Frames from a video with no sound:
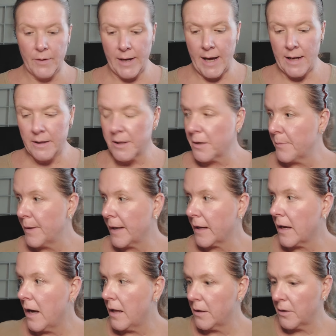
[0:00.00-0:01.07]
we got a little bit of
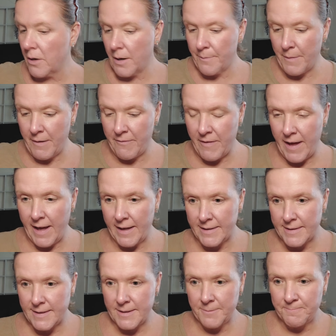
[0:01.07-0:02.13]
color on my
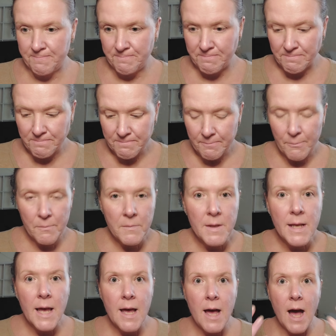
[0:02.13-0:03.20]
face.
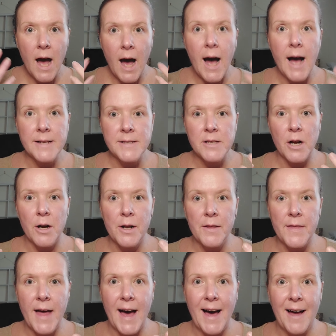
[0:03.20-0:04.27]
I
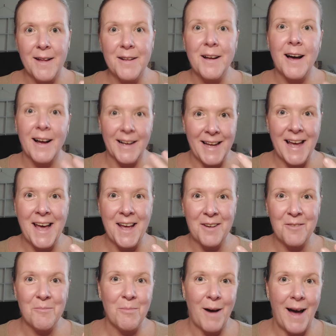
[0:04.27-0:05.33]
started that
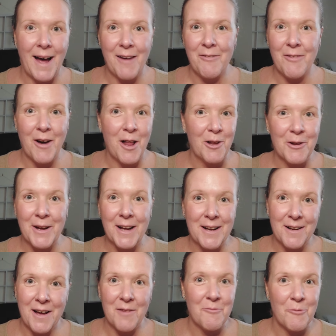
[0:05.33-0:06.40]
again by following
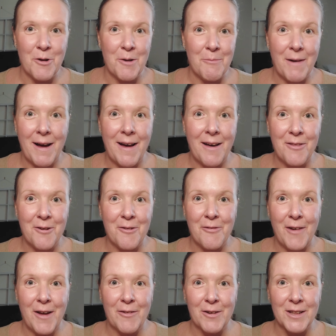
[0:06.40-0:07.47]
one of my other
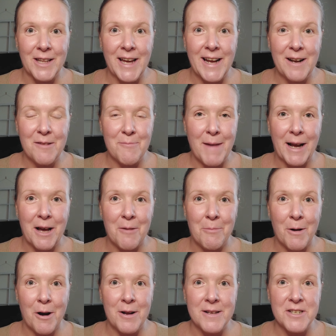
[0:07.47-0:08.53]
favorite lady makeup
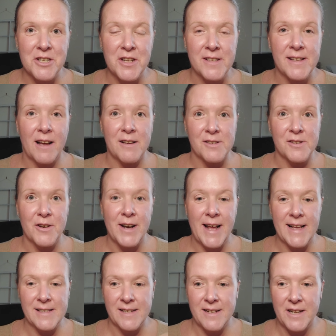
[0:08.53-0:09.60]
artists. She's also an
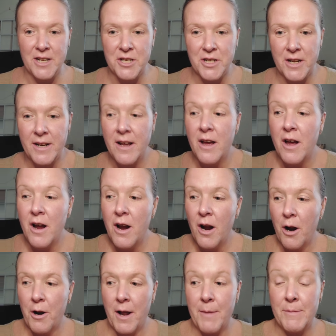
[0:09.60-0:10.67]
esthetician.
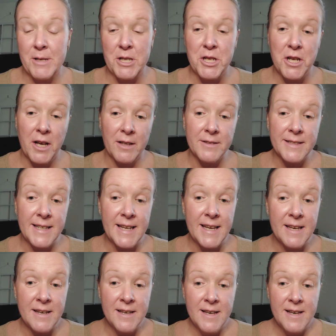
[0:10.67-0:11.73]
Her name is
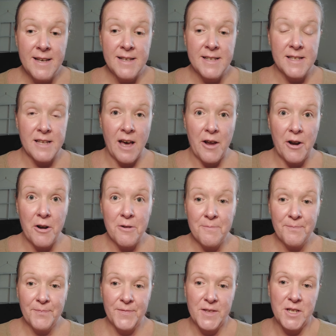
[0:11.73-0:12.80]
Chelsea Sutter.
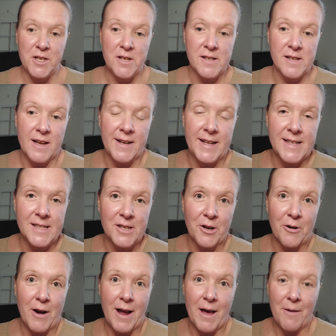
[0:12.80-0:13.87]
She's on
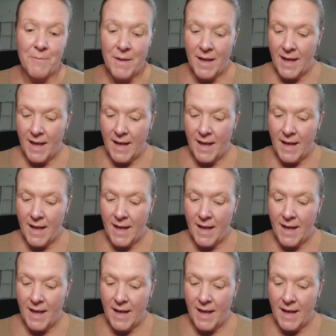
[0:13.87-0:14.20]
Instagram,